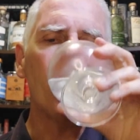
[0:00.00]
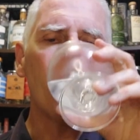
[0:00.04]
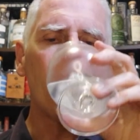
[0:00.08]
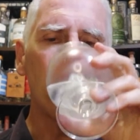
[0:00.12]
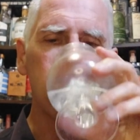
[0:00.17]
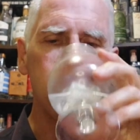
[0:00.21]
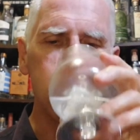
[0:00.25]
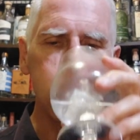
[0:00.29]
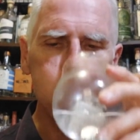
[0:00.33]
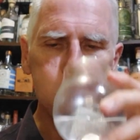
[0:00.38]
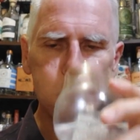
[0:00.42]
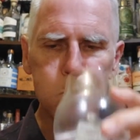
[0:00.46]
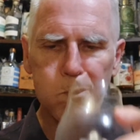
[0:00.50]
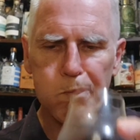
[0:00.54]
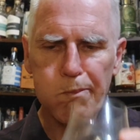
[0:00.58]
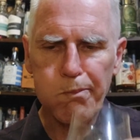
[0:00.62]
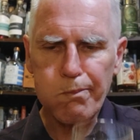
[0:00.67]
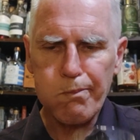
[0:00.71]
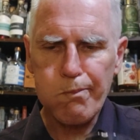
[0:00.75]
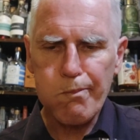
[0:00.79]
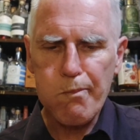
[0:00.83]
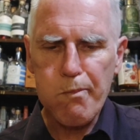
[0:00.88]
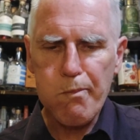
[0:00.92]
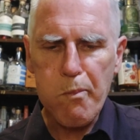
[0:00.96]

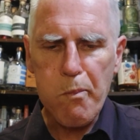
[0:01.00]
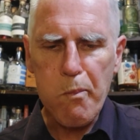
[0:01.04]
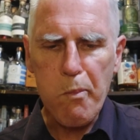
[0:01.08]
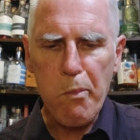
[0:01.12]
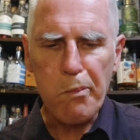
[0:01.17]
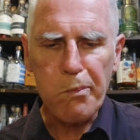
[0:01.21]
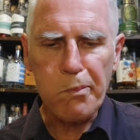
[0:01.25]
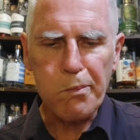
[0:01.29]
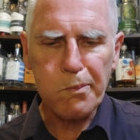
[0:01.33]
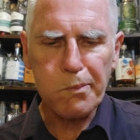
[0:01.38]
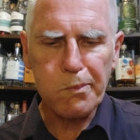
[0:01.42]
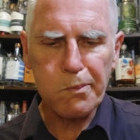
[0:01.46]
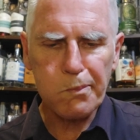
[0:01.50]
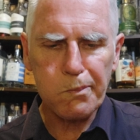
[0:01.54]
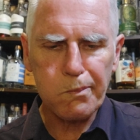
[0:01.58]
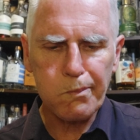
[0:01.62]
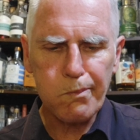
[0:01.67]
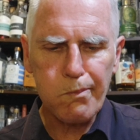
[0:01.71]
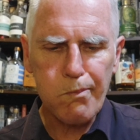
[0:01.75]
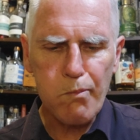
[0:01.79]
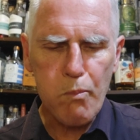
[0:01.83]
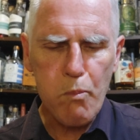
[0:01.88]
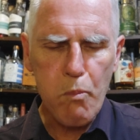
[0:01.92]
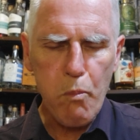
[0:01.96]

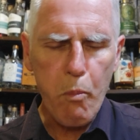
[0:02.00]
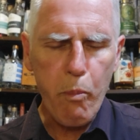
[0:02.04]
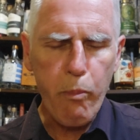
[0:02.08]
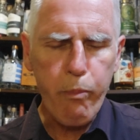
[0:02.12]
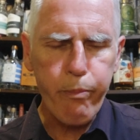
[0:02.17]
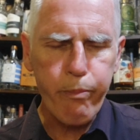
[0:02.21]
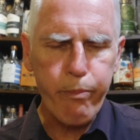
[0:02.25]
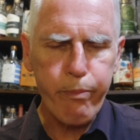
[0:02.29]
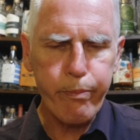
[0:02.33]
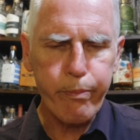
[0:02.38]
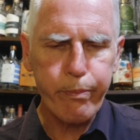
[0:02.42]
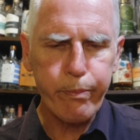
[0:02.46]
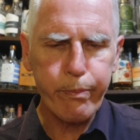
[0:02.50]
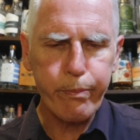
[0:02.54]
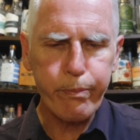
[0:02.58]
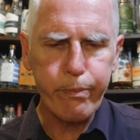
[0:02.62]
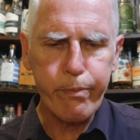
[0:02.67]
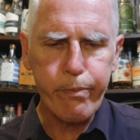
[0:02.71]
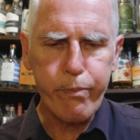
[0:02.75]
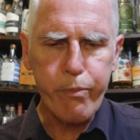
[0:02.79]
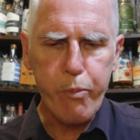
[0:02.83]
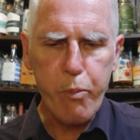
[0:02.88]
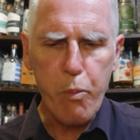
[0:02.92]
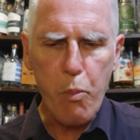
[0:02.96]

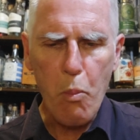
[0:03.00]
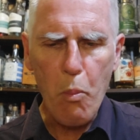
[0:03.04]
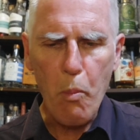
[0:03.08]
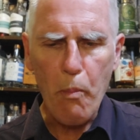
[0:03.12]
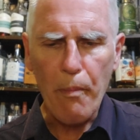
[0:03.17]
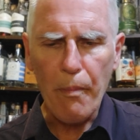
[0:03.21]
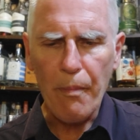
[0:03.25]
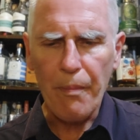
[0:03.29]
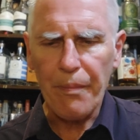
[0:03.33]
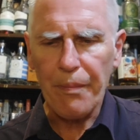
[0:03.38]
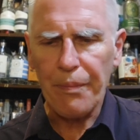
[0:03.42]
(silence)